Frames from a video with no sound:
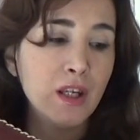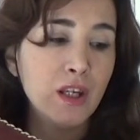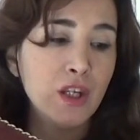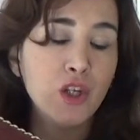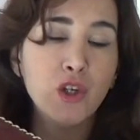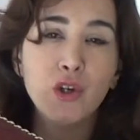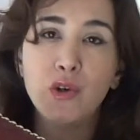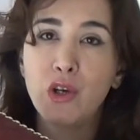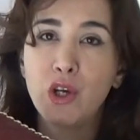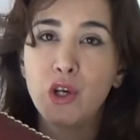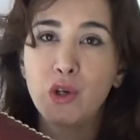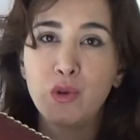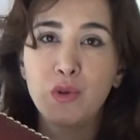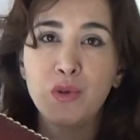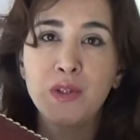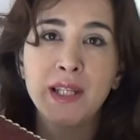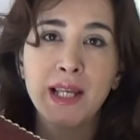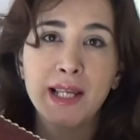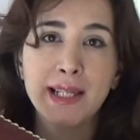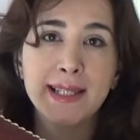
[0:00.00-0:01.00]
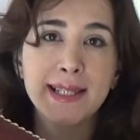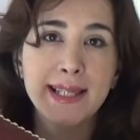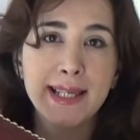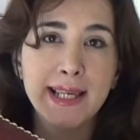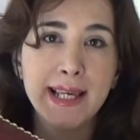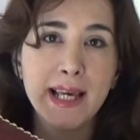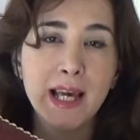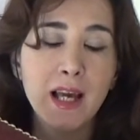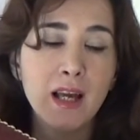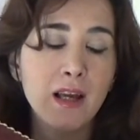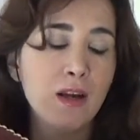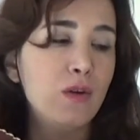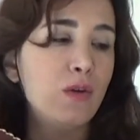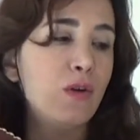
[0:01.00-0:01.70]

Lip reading: euros next year, or